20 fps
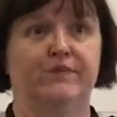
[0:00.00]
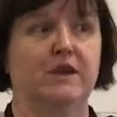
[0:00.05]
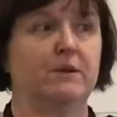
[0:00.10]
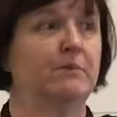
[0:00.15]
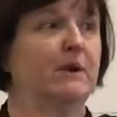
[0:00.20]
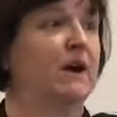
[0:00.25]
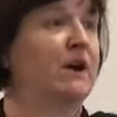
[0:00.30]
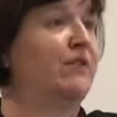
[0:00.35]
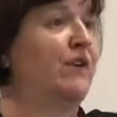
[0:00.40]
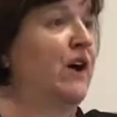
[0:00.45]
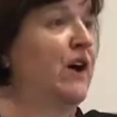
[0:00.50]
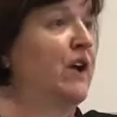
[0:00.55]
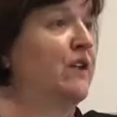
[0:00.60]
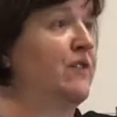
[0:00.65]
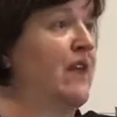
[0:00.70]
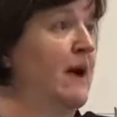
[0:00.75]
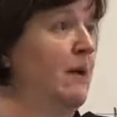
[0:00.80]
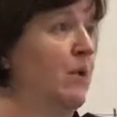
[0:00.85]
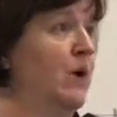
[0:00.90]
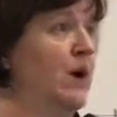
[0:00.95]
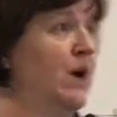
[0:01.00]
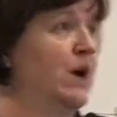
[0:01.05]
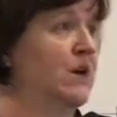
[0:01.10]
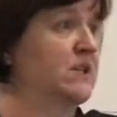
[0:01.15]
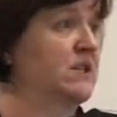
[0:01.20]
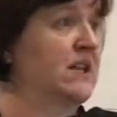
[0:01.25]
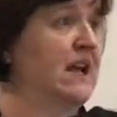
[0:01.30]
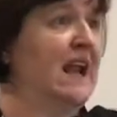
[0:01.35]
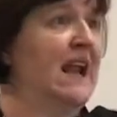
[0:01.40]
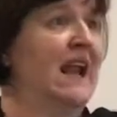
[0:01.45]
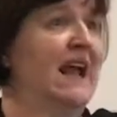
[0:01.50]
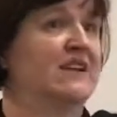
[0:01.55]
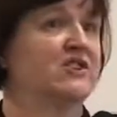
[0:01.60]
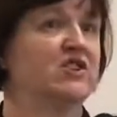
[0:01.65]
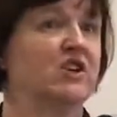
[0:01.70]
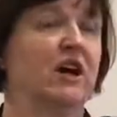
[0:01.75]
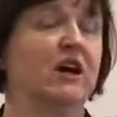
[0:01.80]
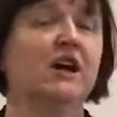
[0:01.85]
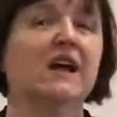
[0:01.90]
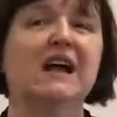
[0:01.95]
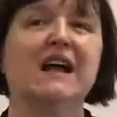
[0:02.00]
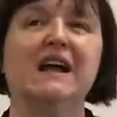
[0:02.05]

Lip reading: You might have heard that word, a ledger.